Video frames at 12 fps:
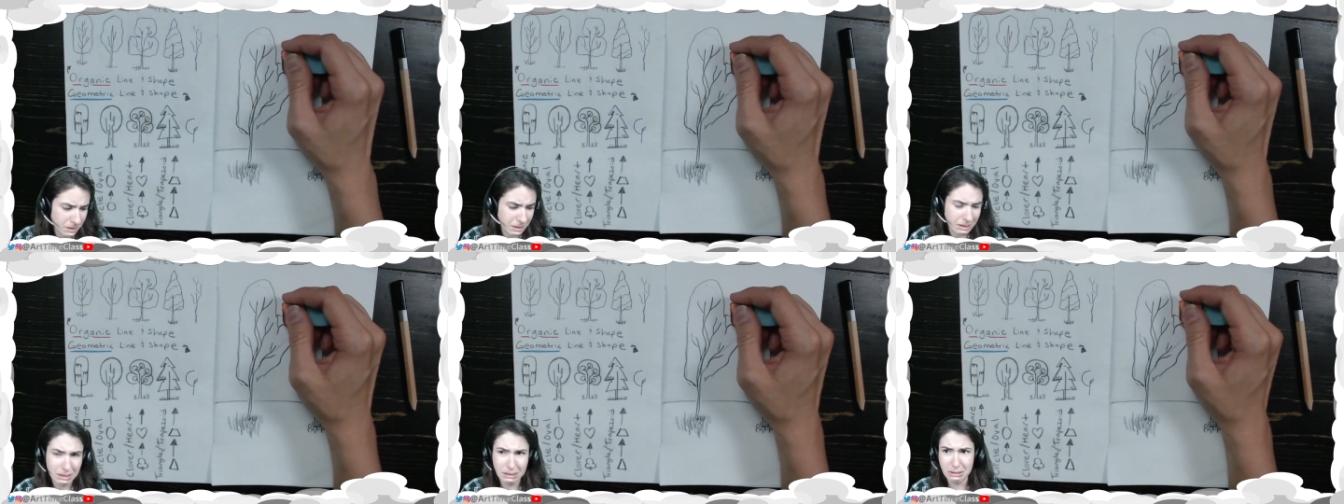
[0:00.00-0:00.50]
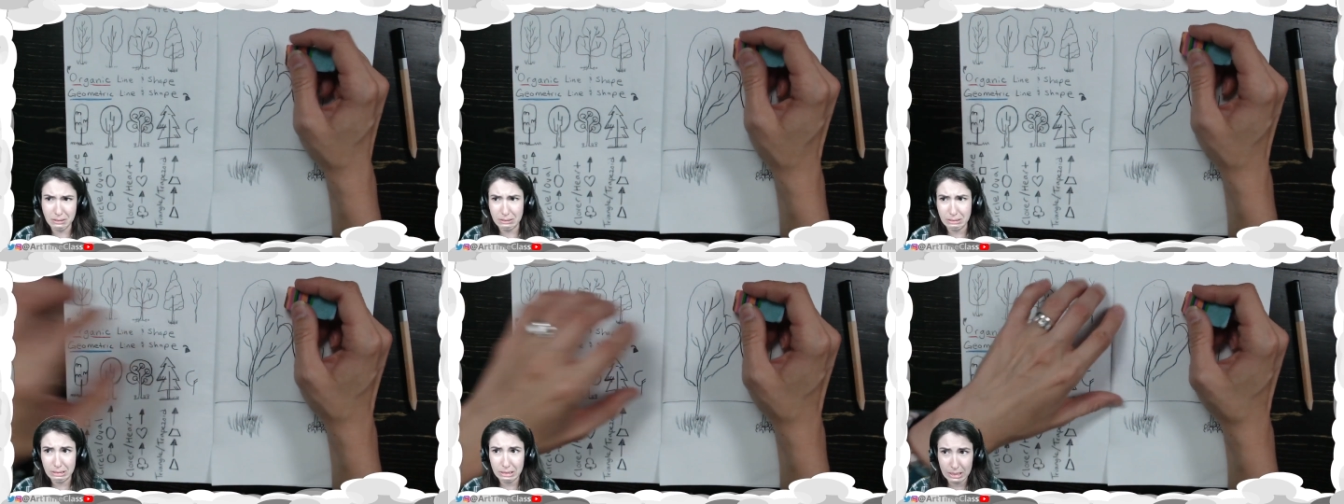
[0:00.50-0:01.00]
got a little
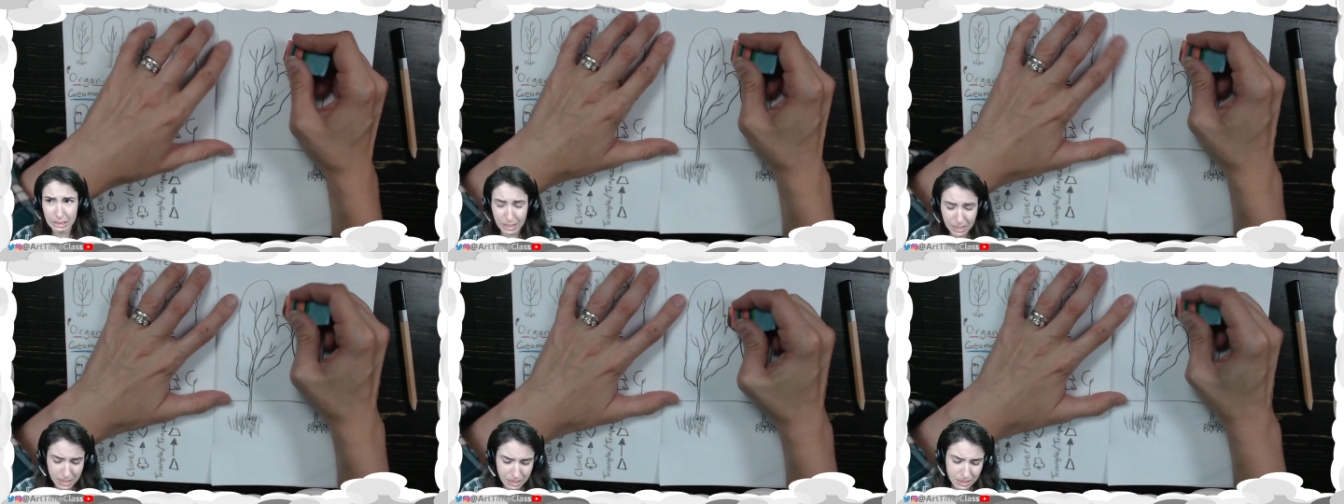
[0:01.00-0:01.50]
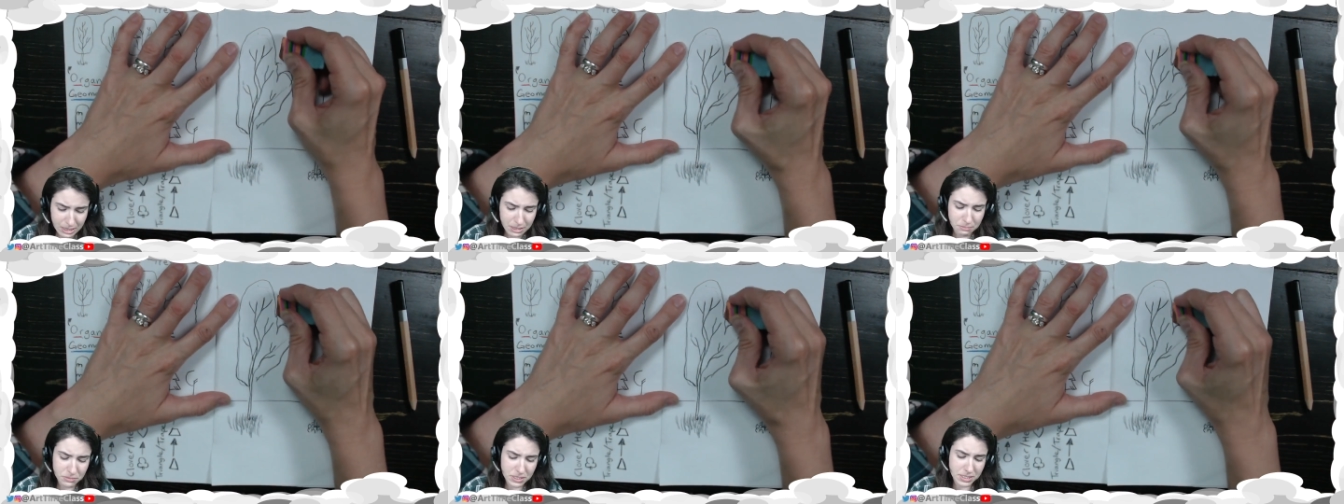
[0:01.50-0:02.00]

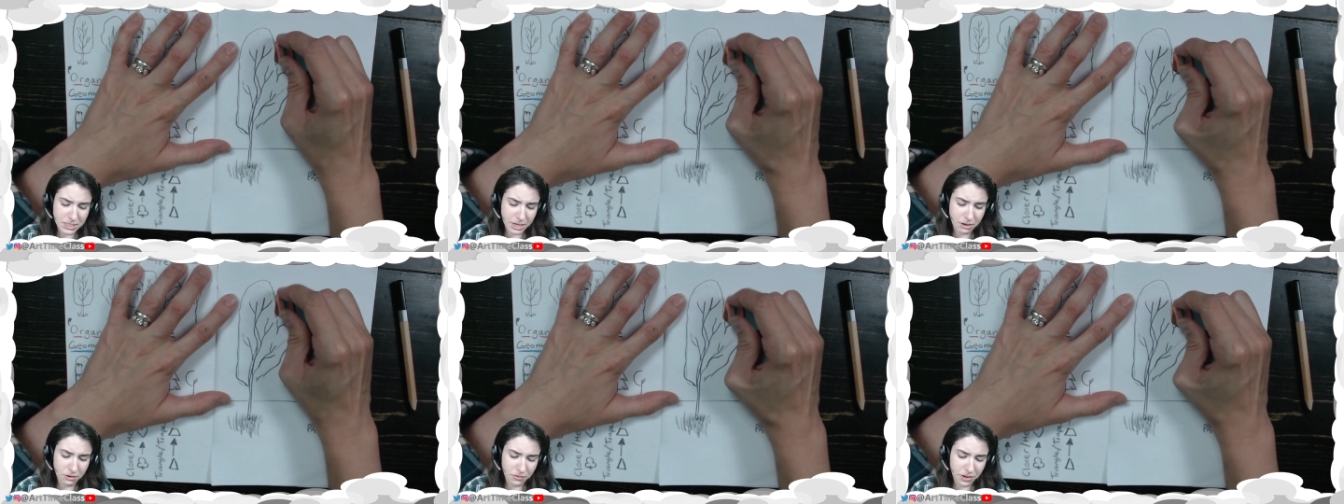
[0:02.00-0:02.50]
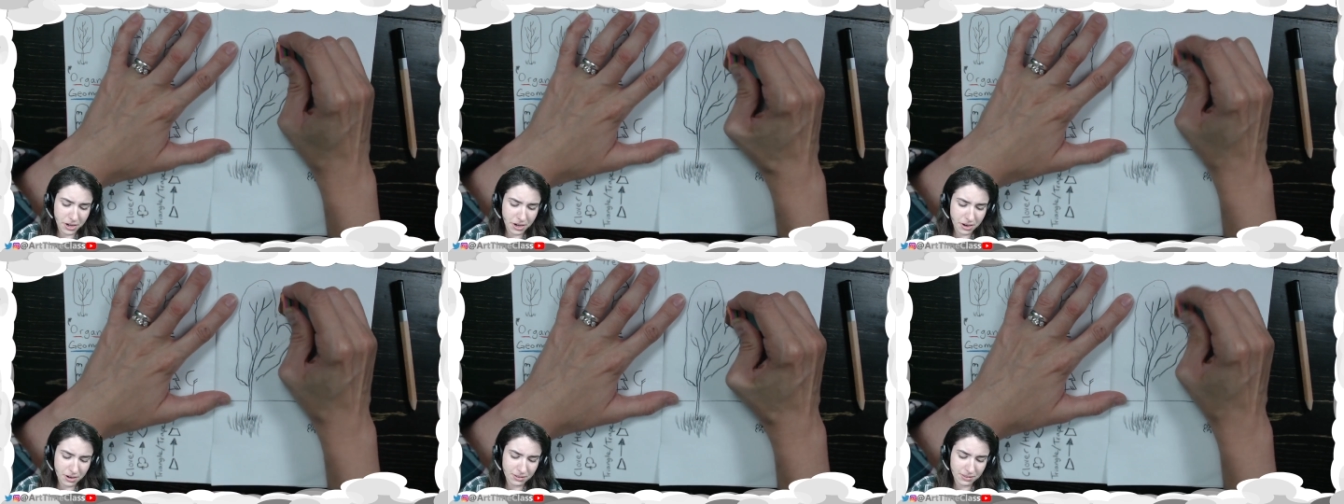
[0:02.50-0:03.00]
mistake over
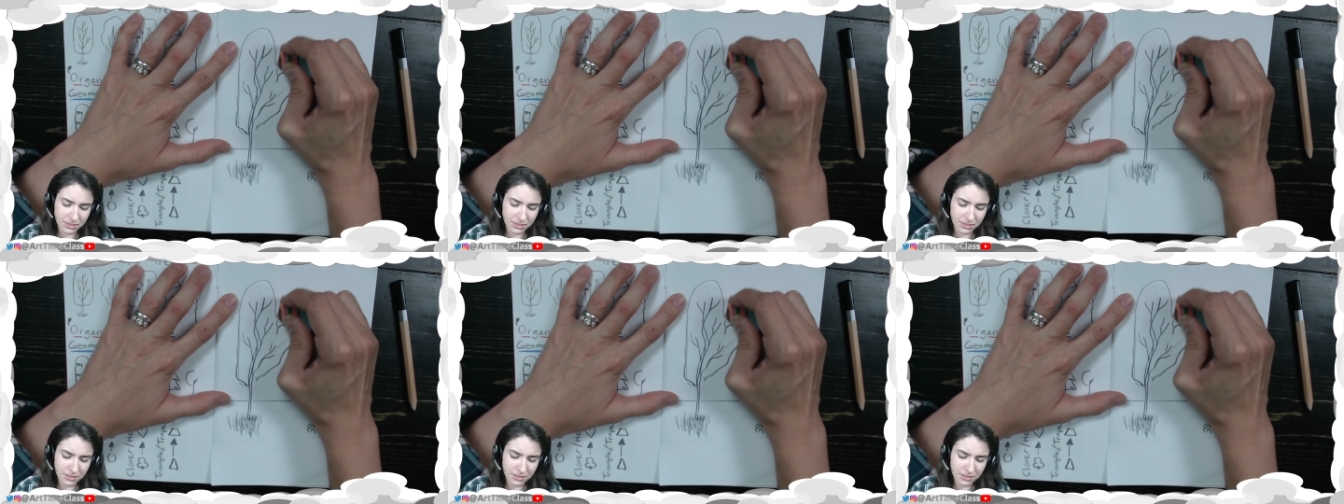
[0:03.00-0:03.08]
here.